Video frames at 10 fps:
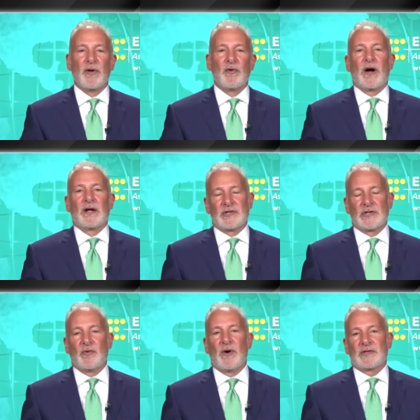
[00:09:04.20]
wants the
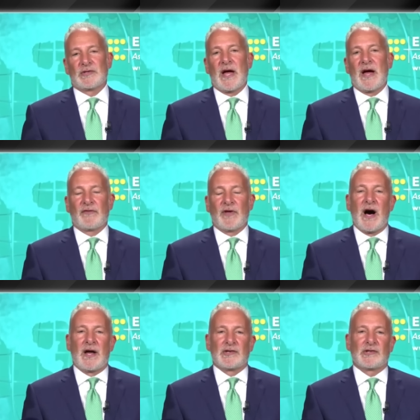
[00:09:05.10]
U.S. to have to
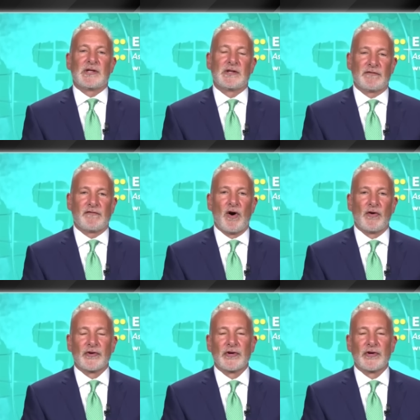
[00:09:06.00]
honestly default